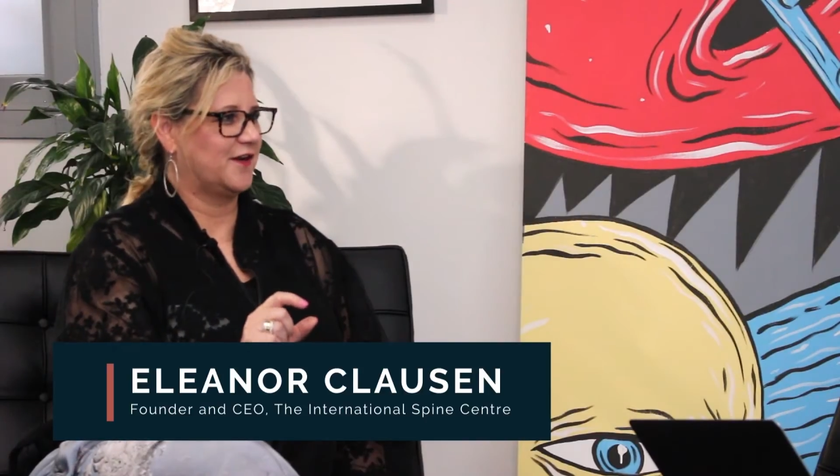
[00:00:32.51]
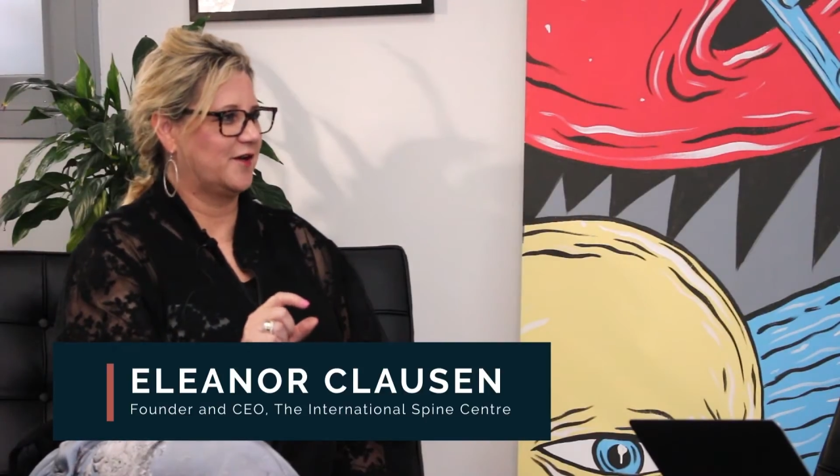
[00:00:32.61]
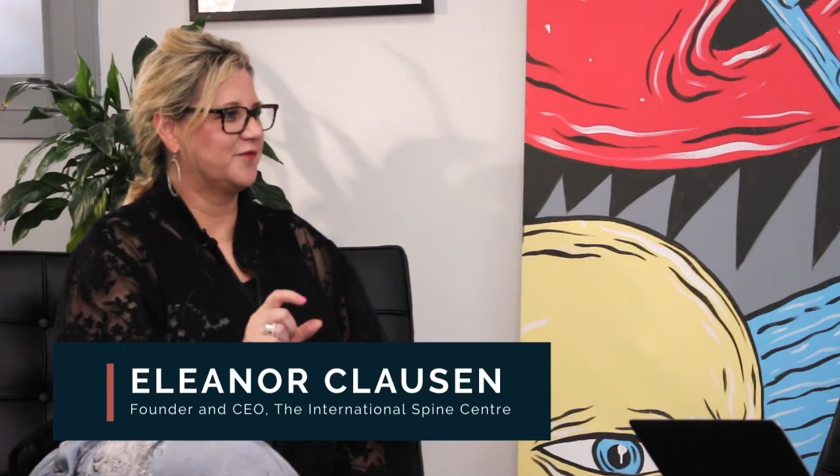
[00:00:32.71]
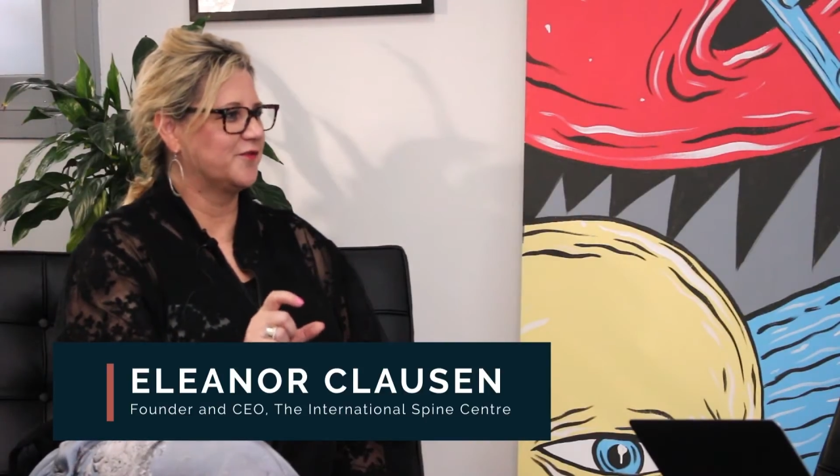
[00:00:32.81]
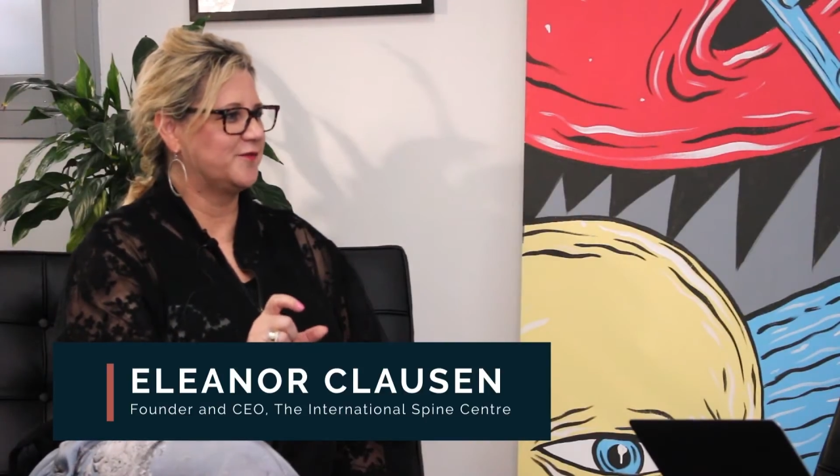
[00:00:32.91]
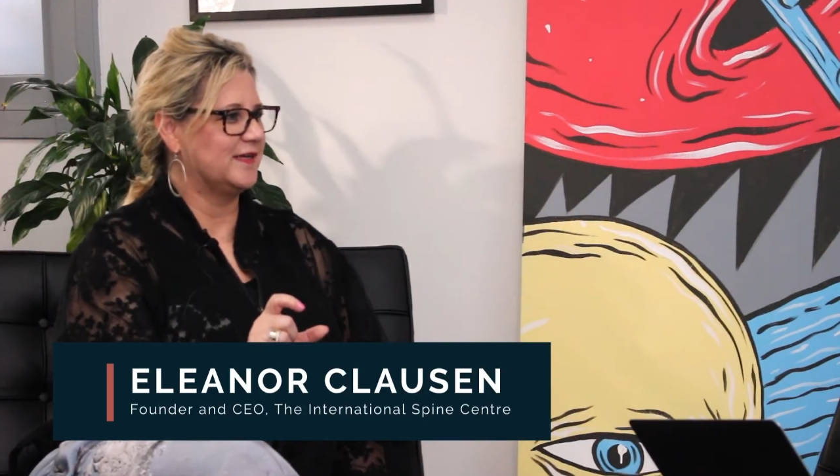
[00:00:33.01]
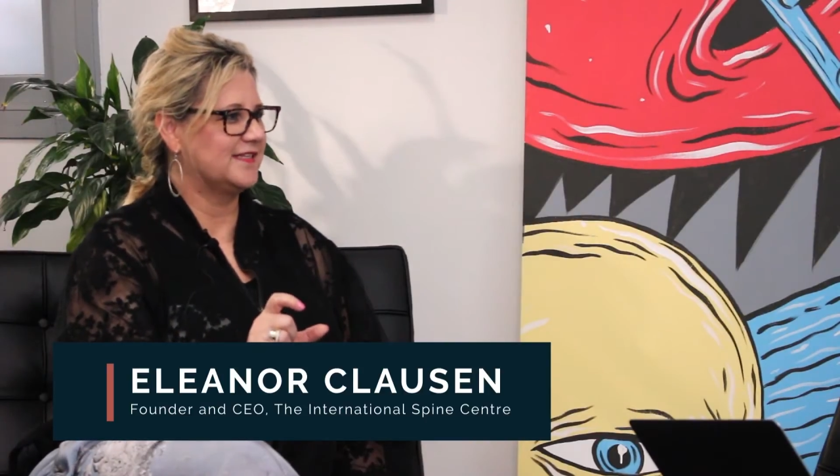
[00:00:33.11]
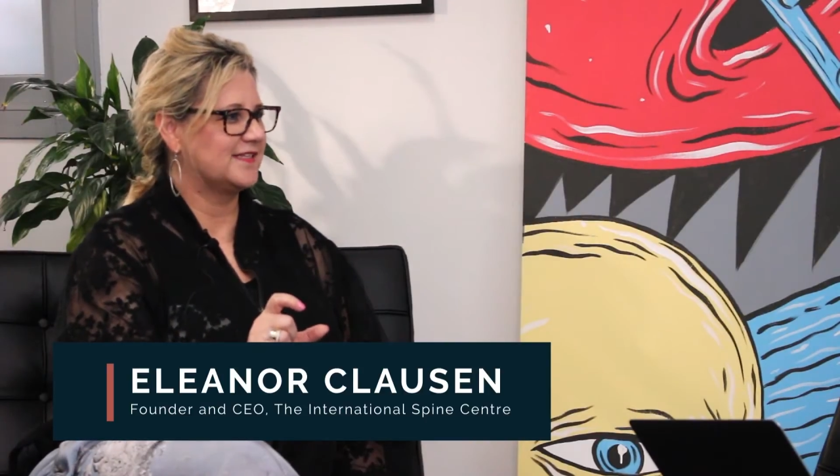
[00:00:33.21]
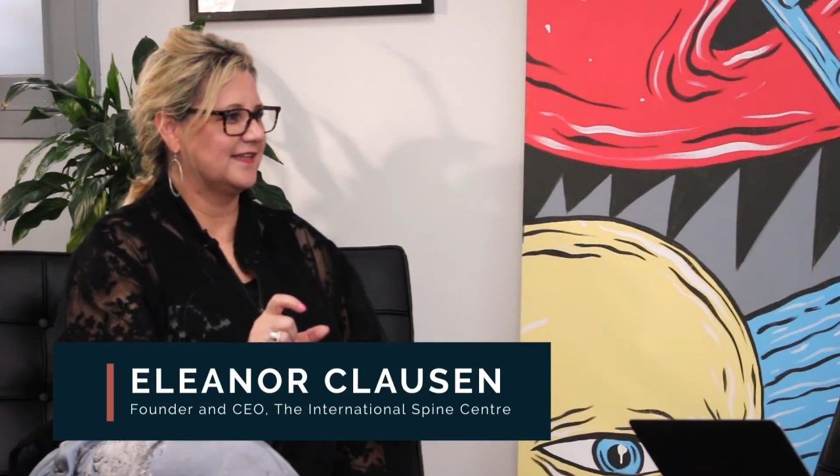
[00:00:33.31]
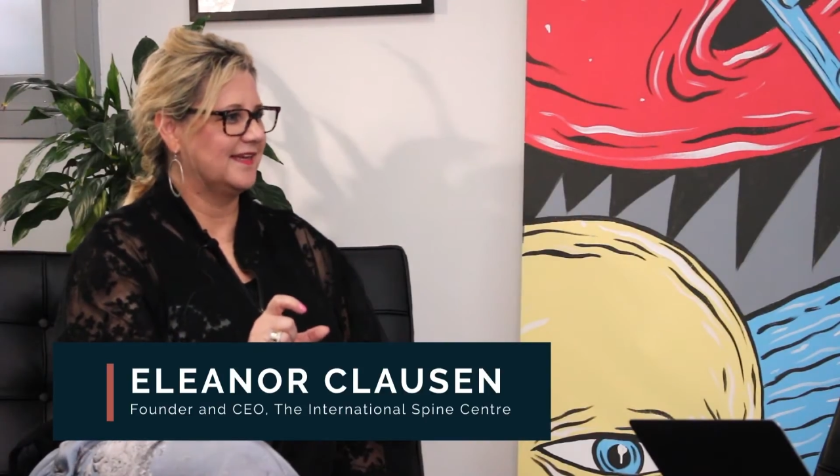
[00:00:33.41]
a couple of
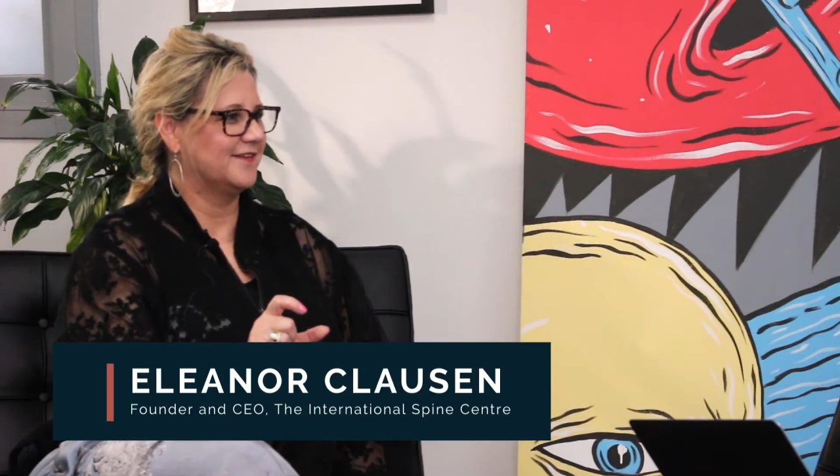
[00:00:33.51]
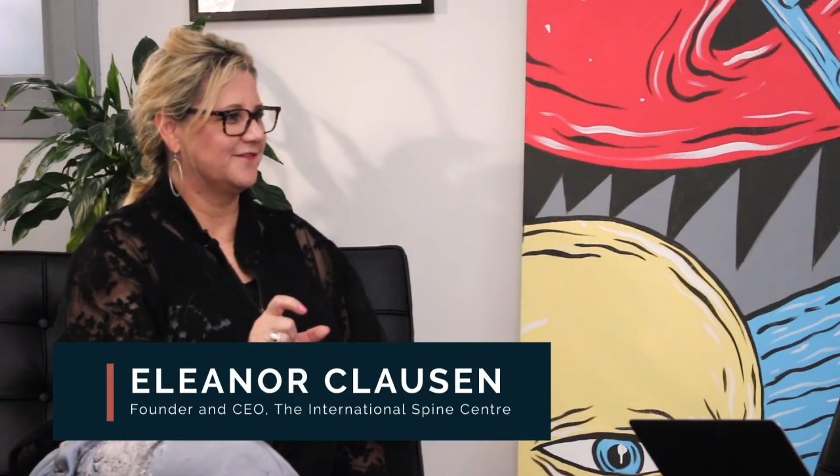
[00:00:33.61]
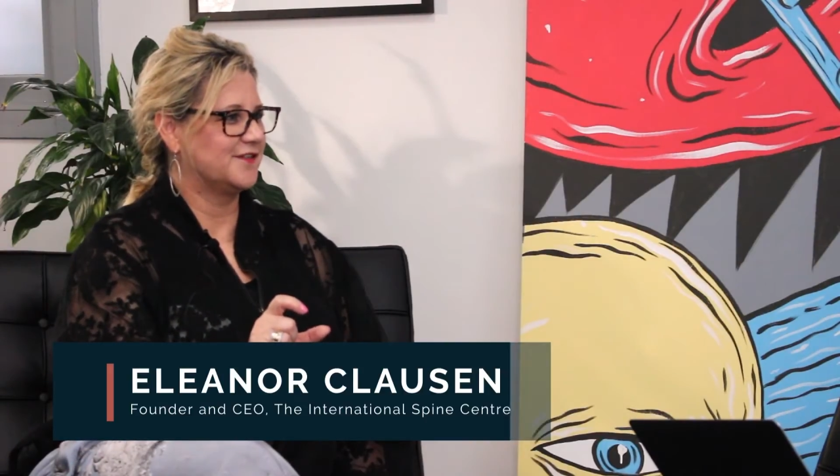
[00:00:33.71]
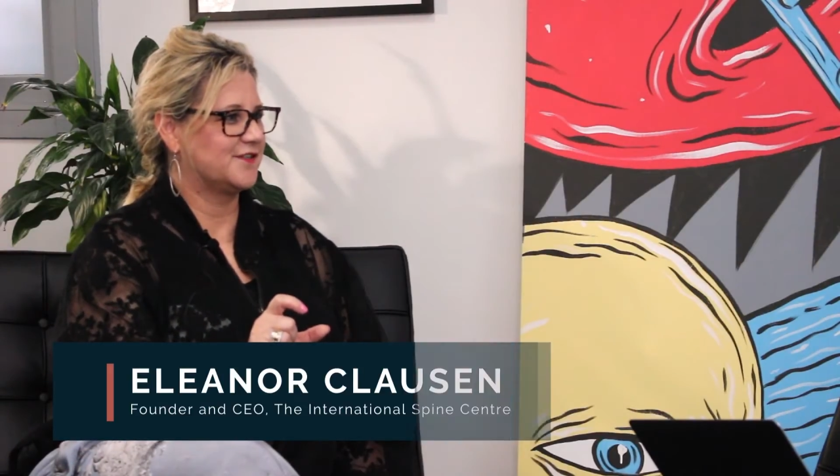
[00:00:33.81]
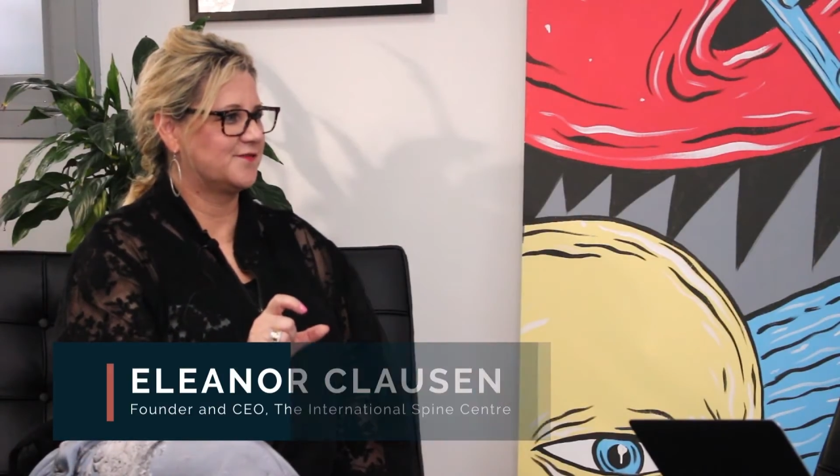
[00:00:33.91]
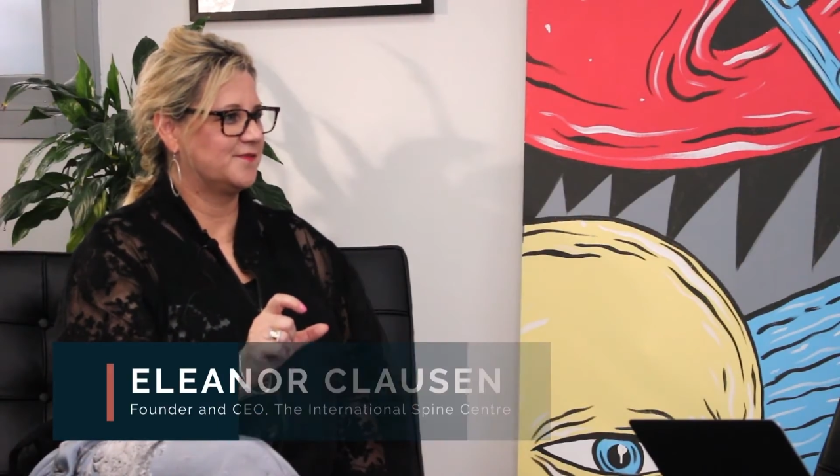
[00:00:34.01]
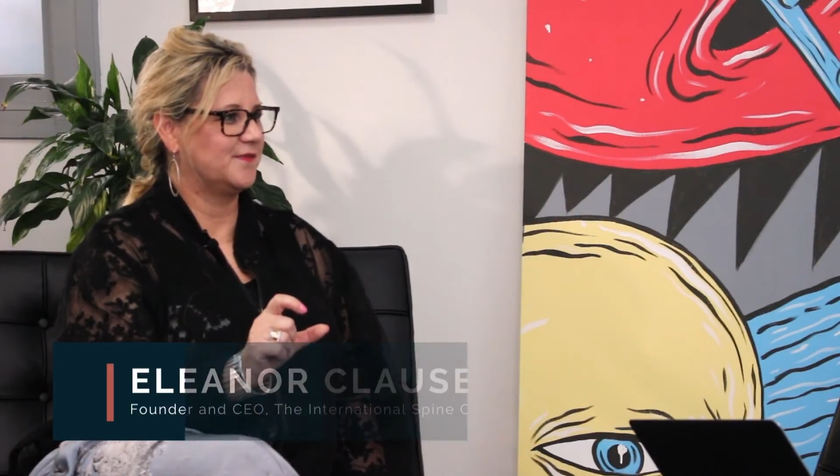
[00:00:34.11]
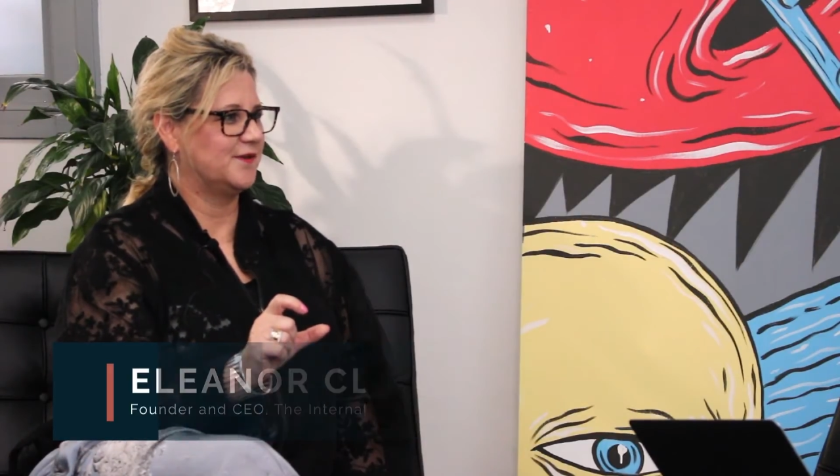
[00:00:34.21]
weeks, and then I've just,